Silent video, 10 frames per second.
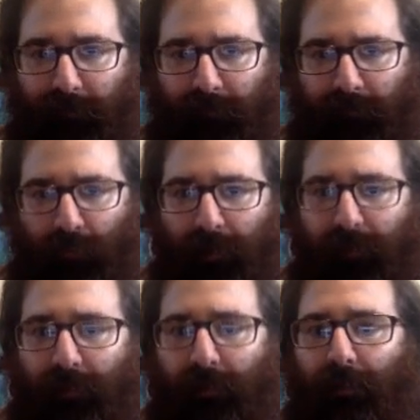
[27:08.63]

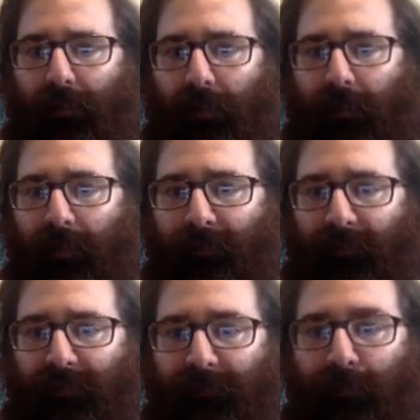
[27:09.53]
forehead. And then
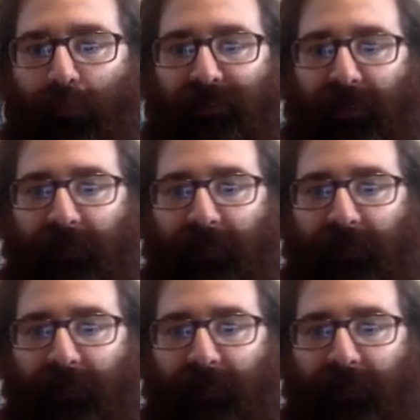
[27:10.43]
plus 4 sine